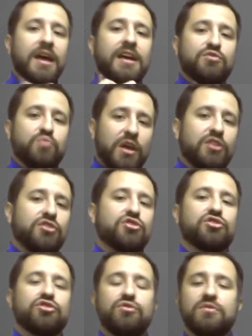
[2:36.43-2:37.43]
as well as your
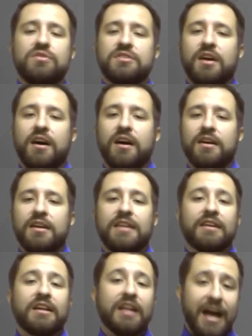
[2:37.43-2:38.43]
students uh, in
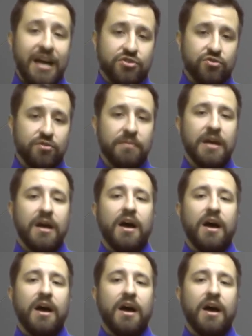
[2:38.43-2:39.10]
the classroom.